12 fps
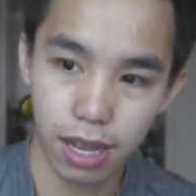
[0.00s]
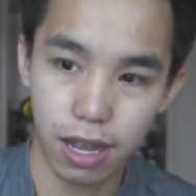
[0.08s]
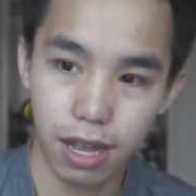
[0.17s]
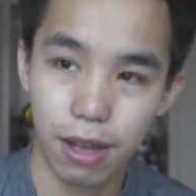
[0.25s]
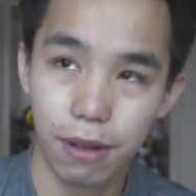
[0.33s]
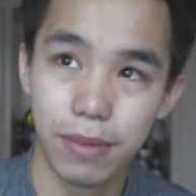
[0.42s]

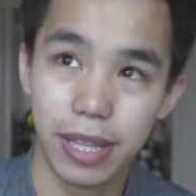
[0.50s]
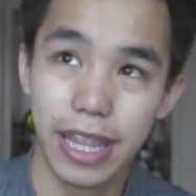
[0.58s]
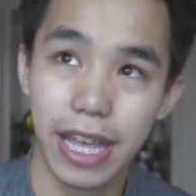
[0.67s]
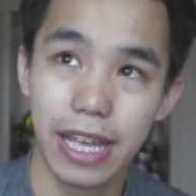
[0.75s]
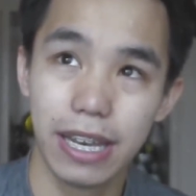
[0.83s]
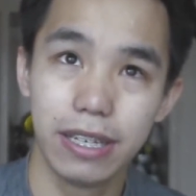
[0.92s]
And
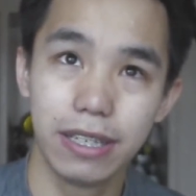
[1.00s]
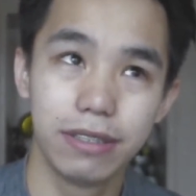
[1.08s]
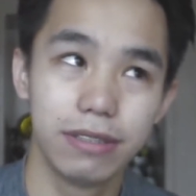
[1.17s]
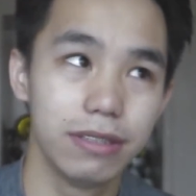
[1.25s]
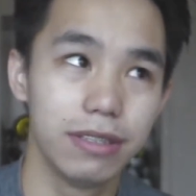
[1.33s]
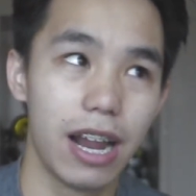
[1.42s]

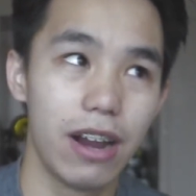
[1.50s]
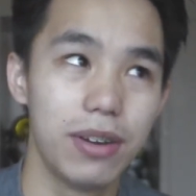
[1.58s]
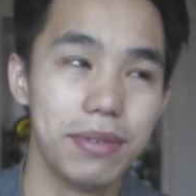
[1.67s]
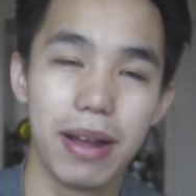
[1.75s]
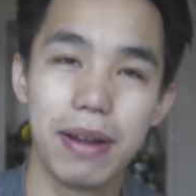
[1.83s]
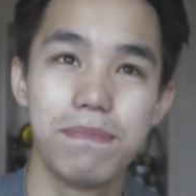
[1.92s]
then I
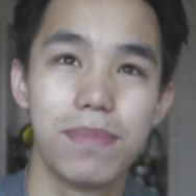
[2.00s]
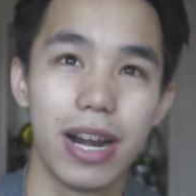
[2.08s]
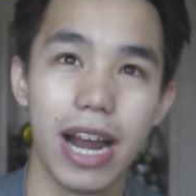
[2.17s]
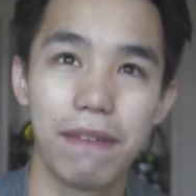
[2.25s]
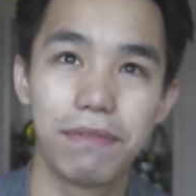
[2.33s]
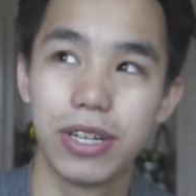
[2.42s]

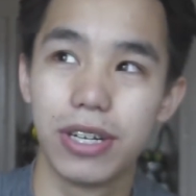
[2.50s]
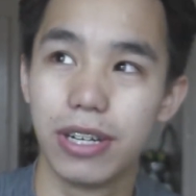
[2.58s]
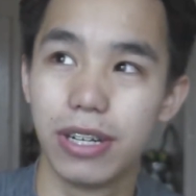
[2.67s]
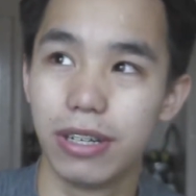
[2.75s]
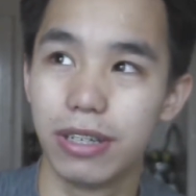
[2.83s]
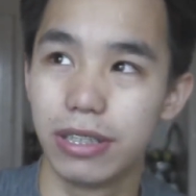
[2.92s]
remember
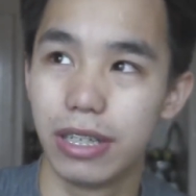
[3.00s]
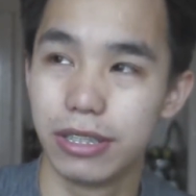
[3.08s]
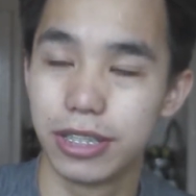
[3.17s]
after